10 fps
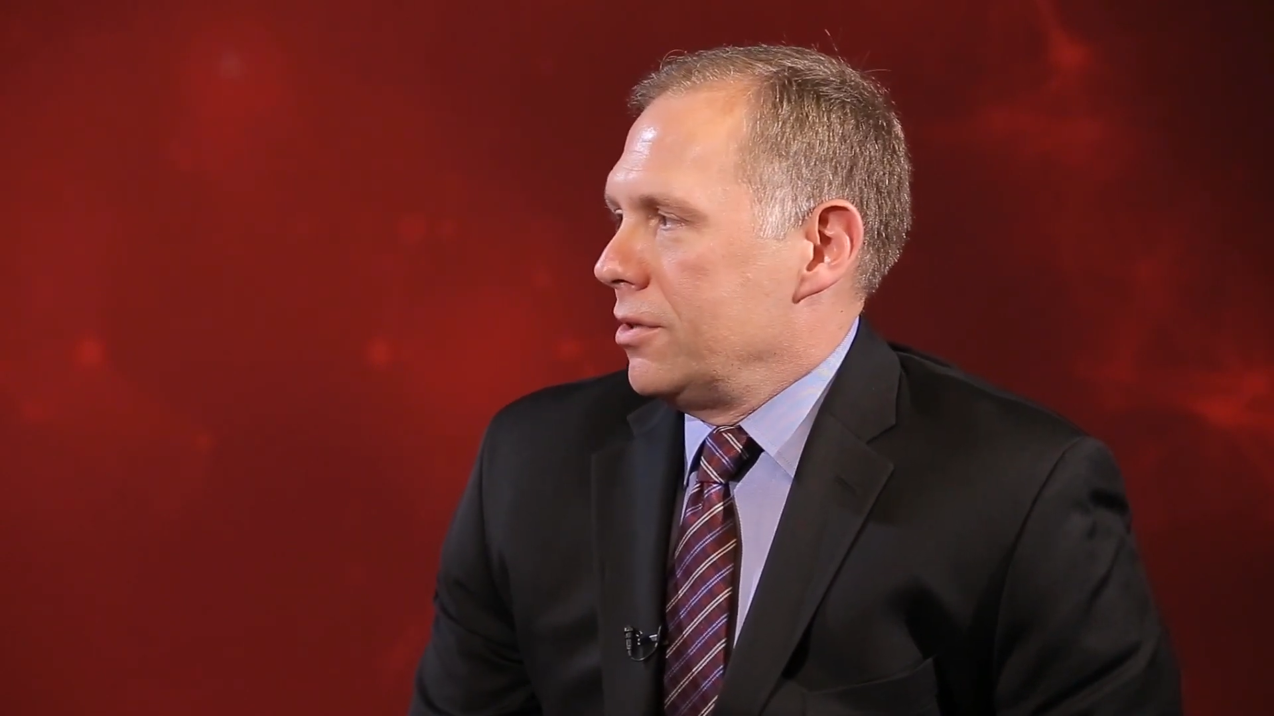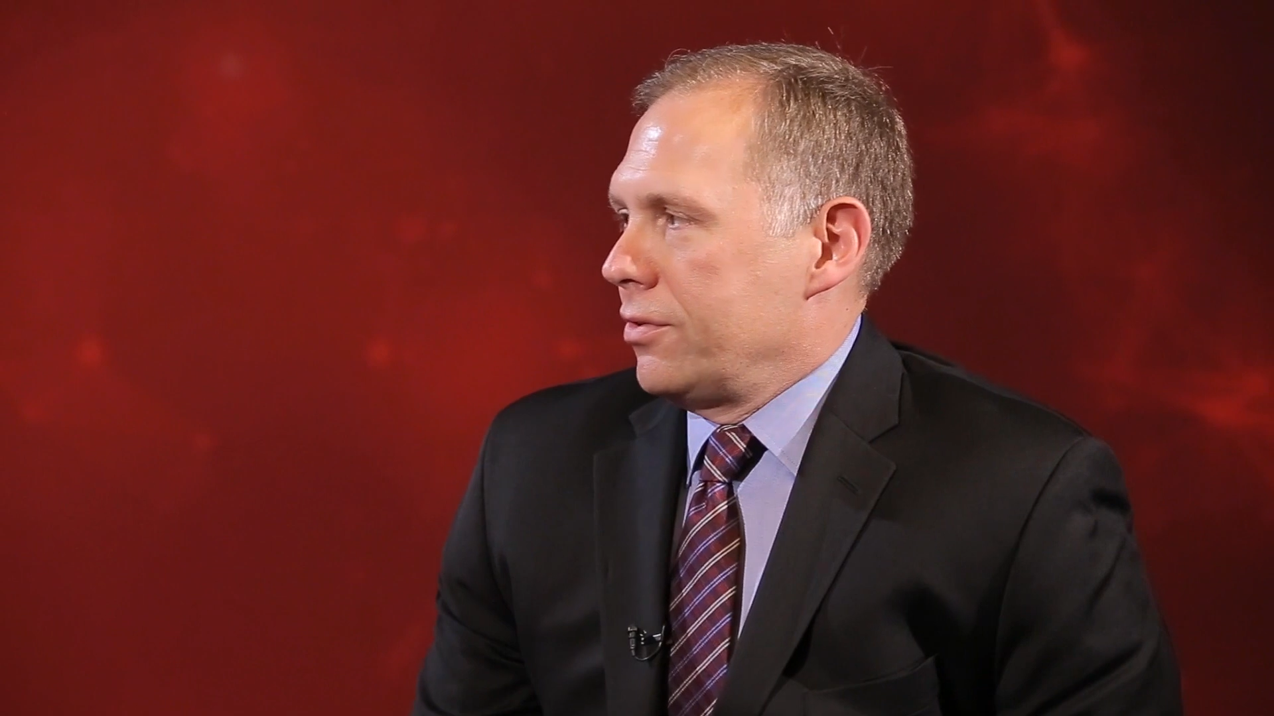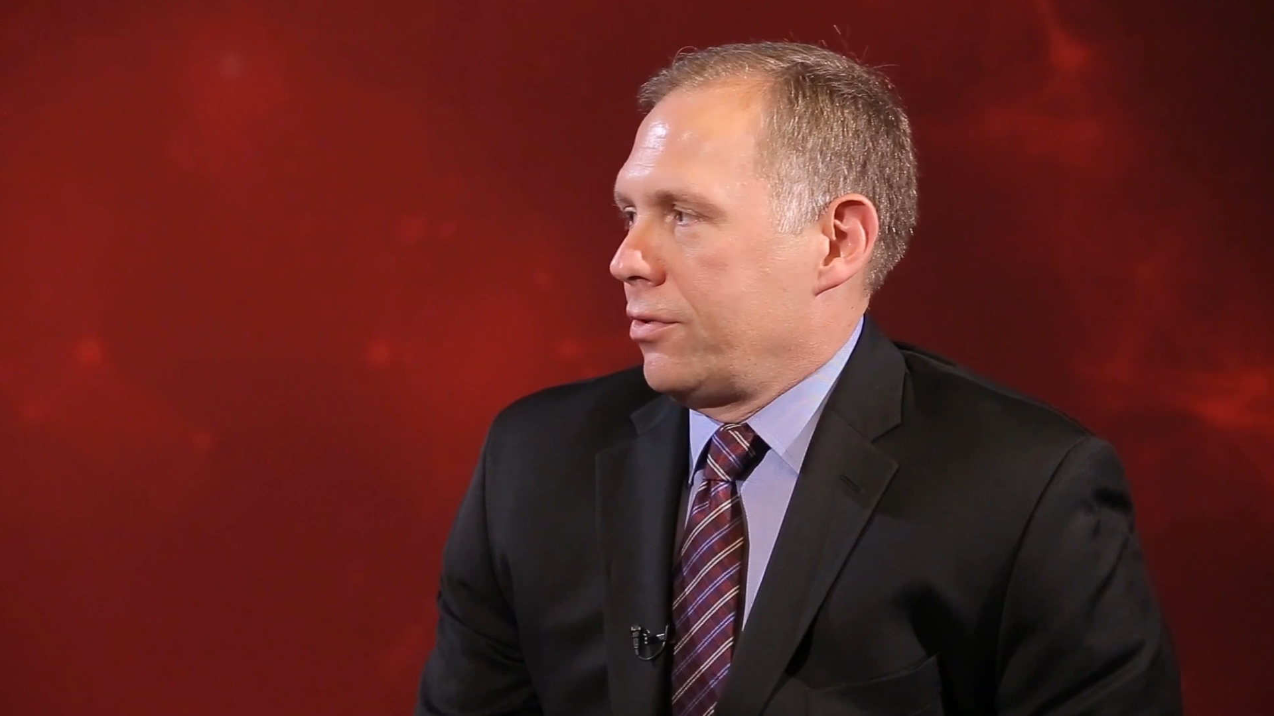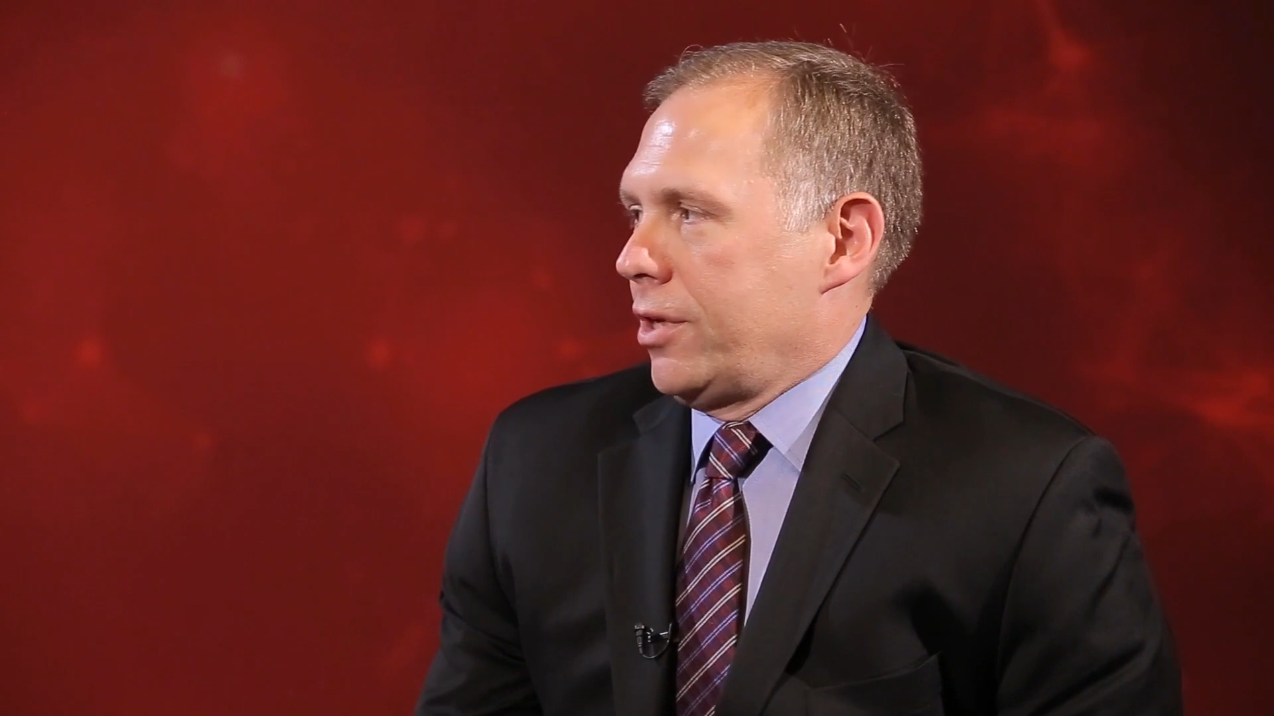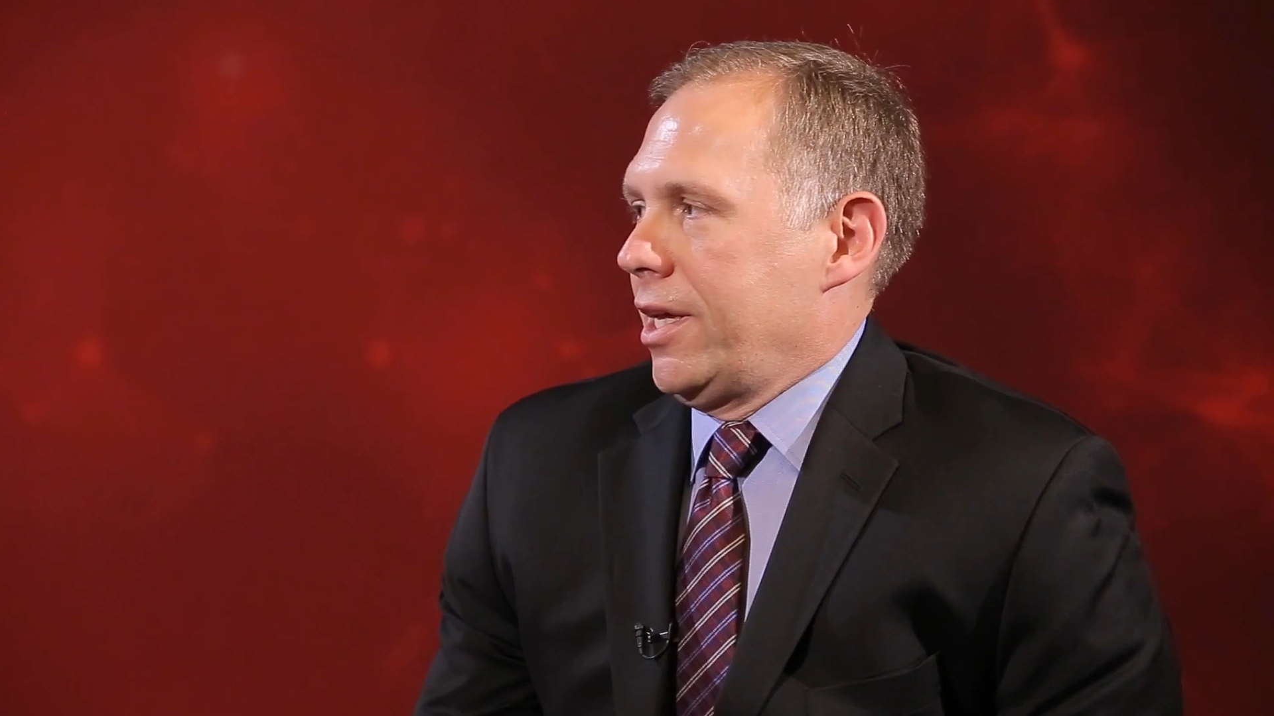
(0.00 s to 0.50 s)

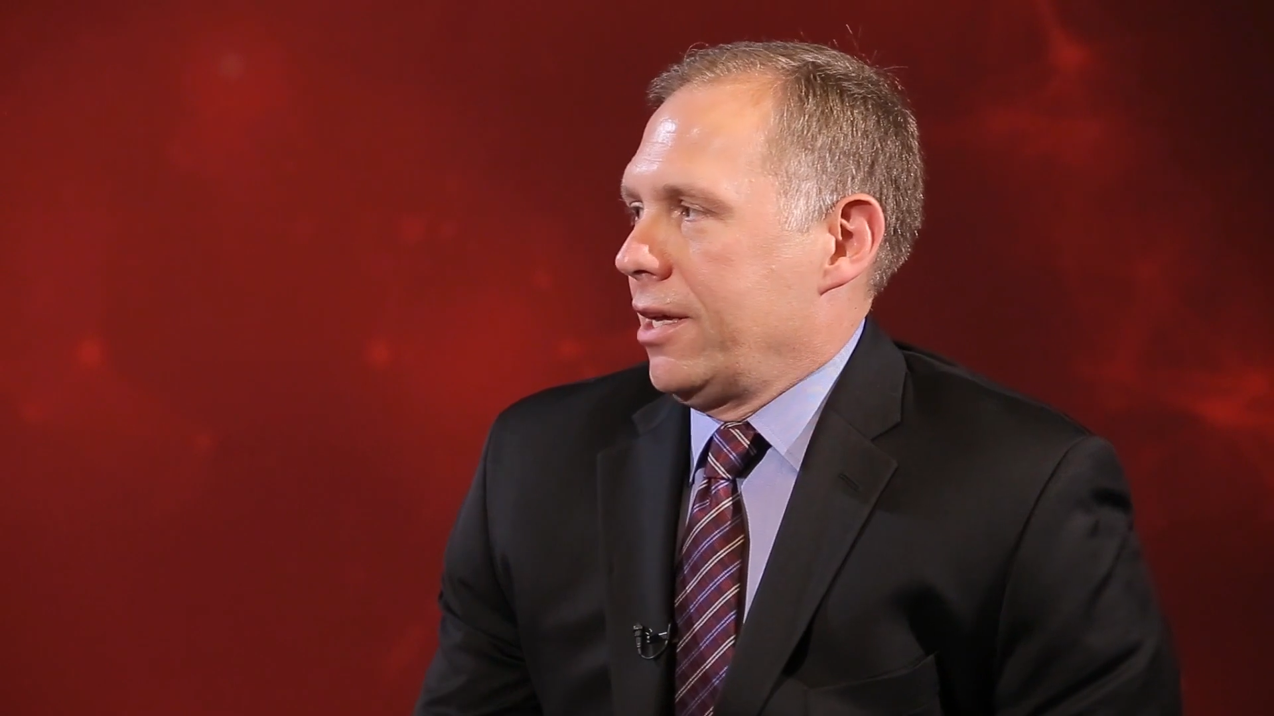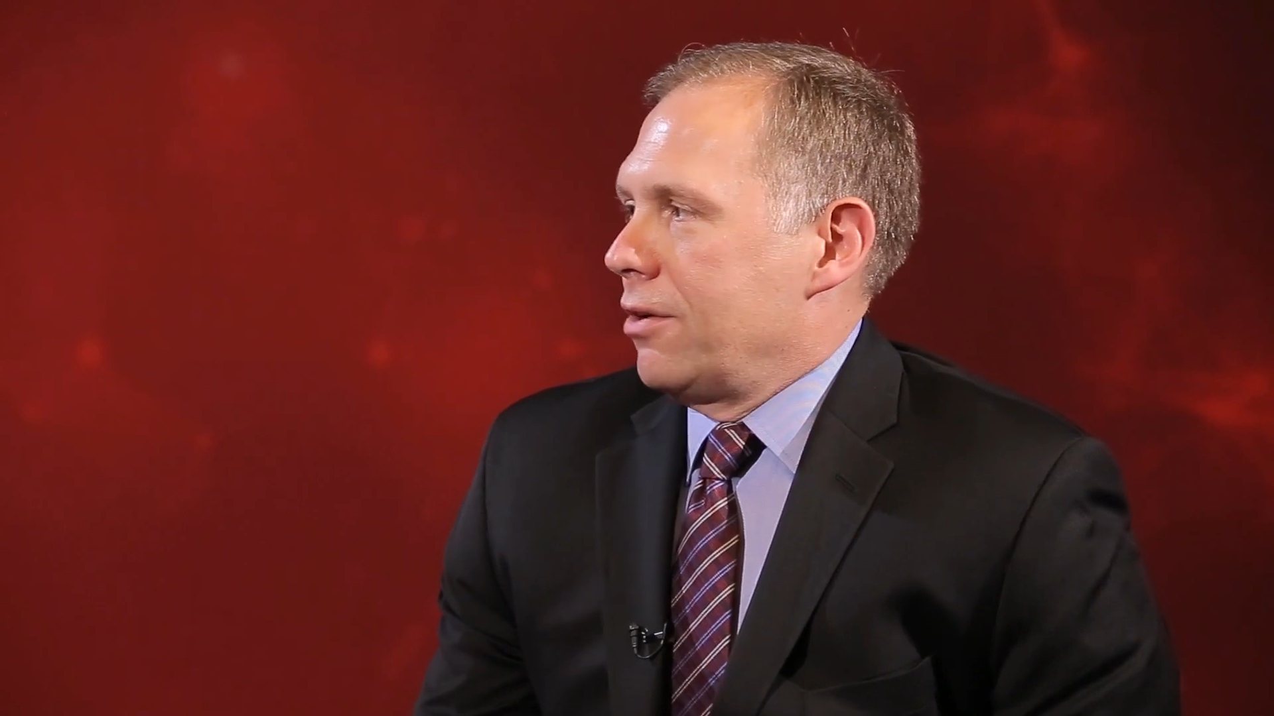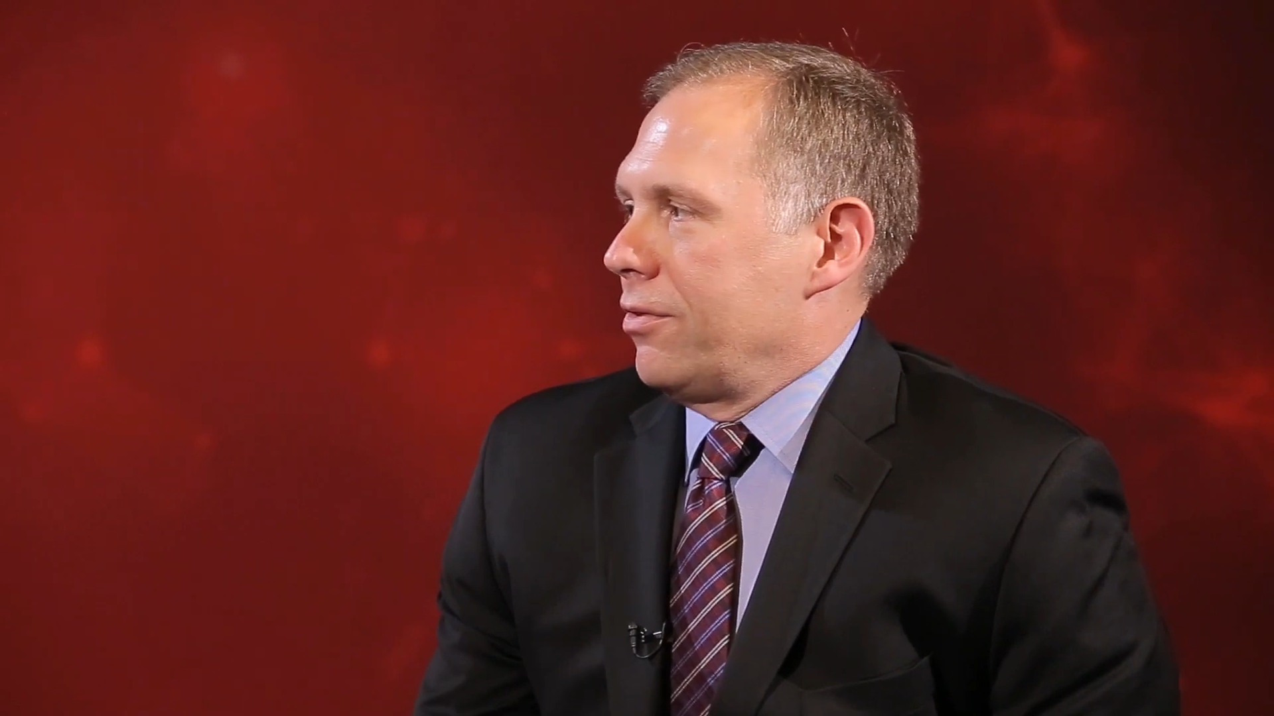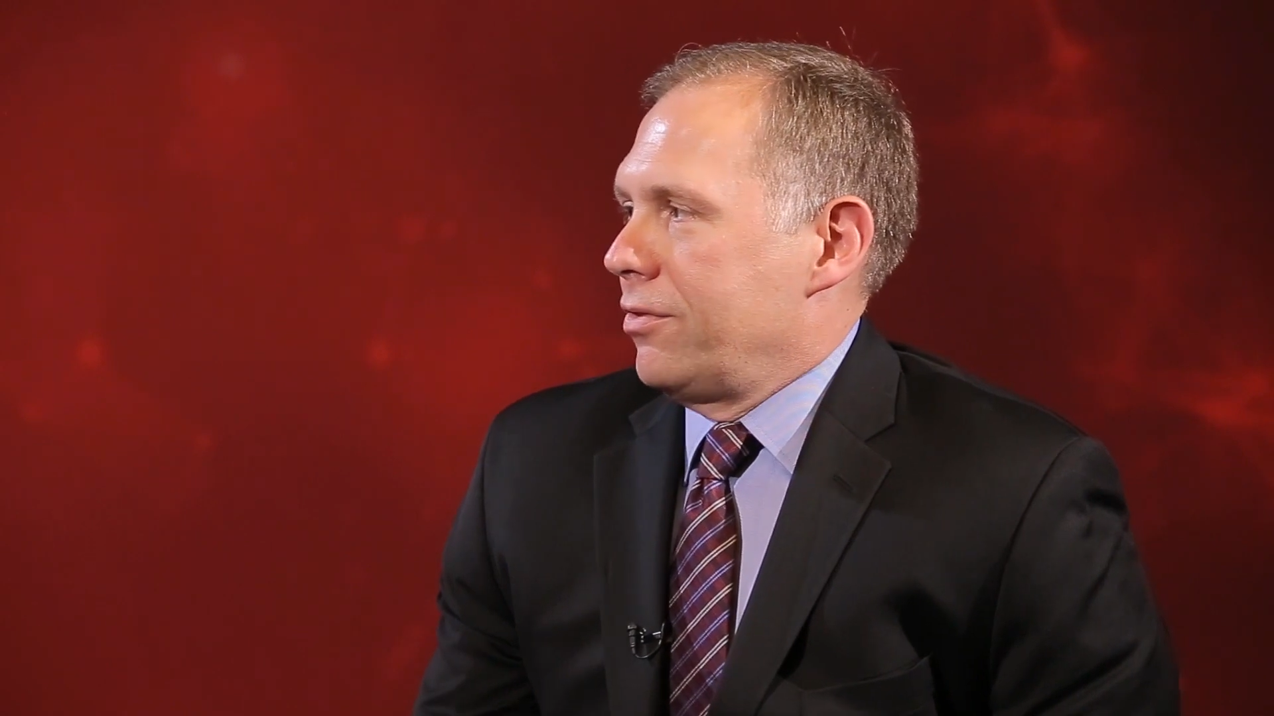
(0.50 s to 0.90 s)
just looking at our